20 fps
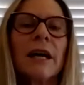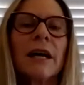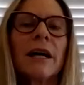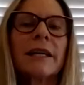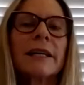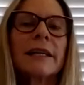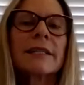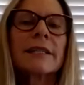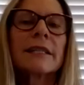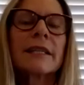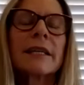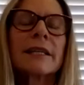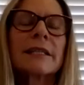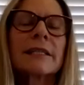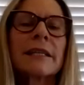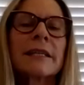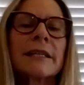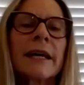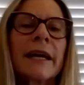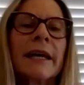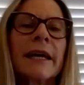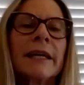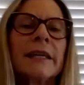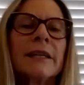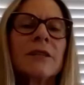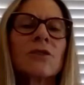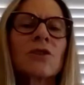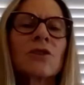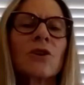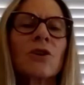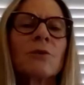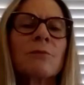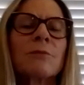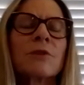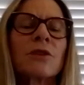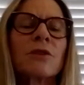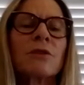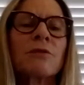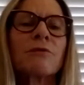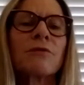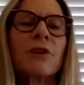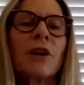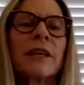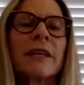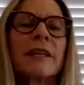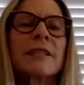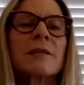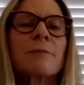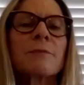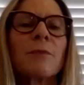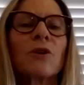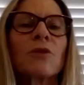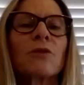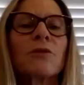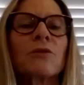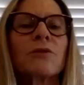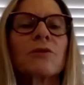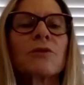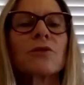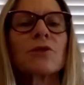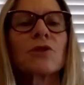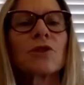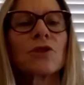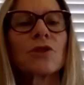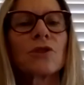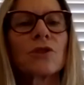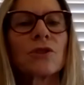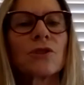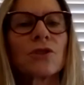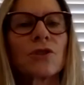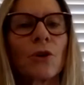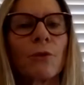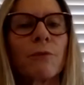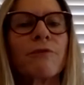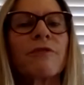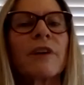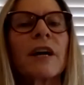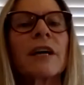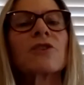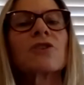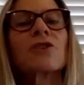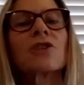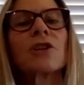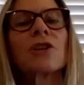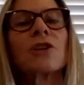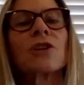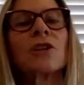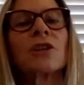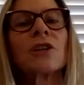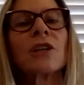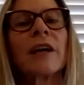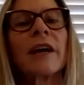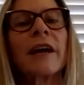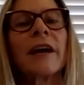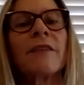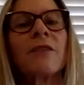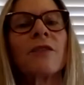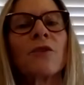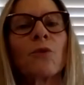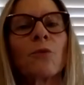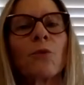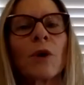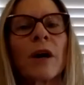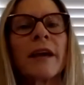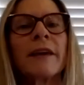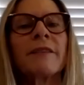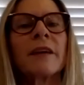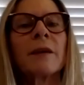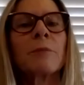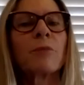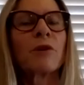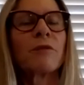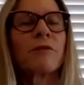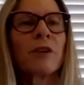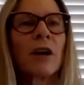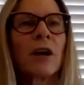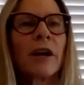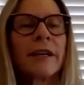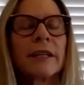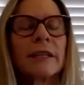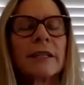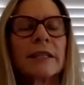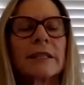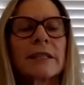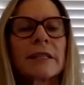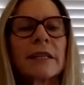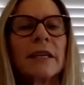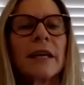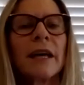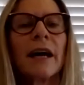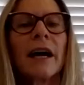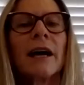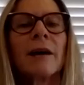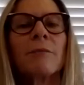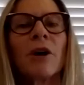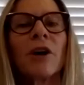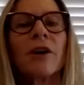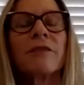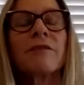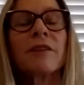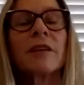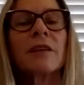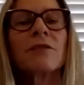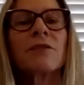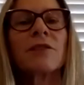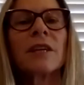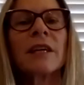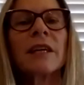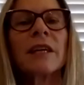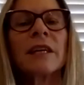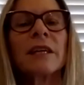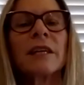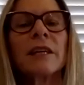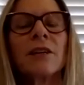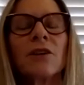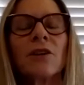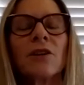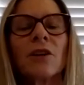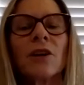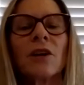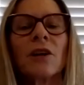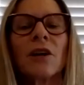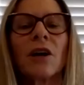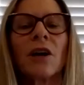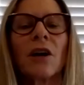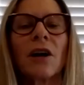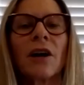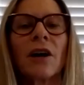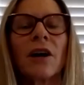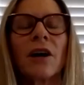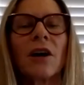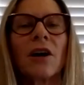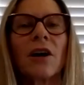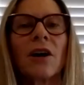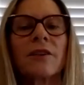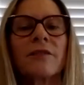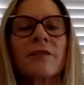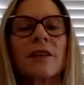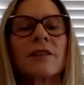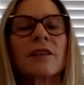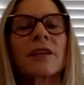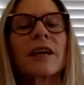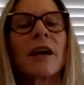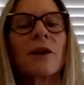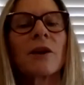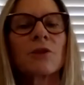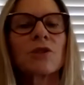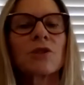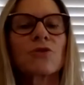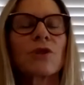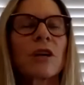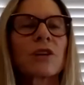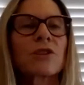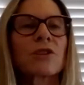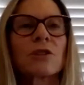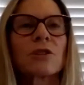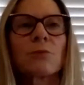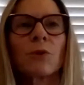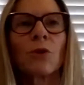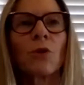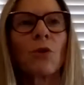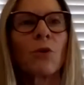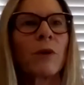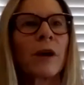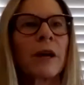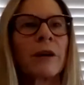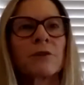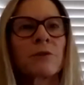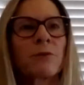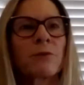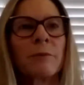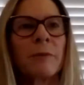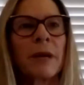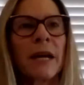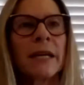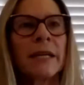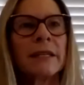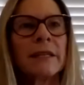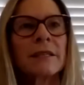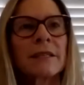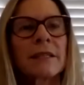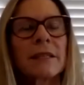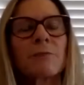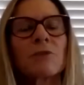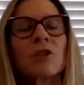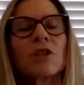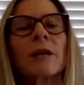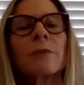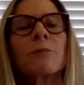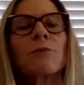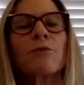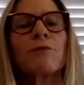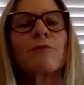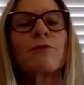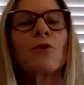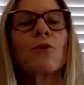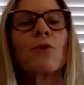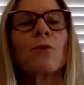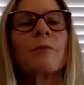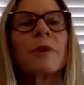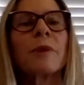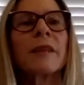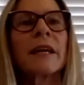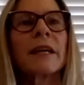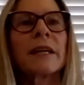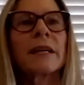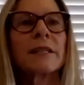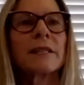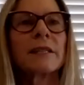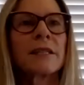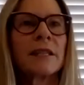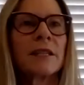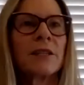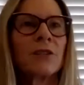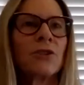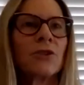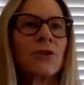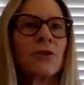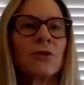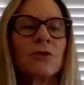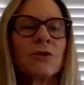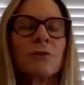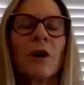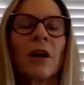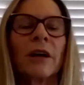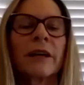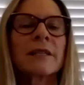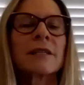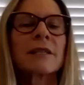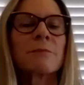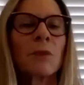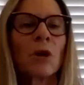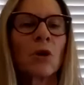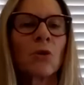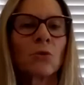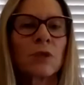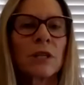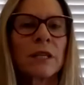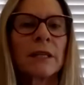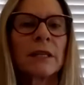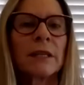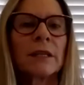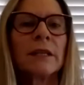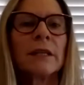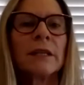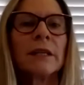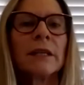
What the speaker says: I guess, than today in terms of, I guess, both job function and the way they're provided. I think the current structures will always remain in some shape or form, but that continue, I guess, moulding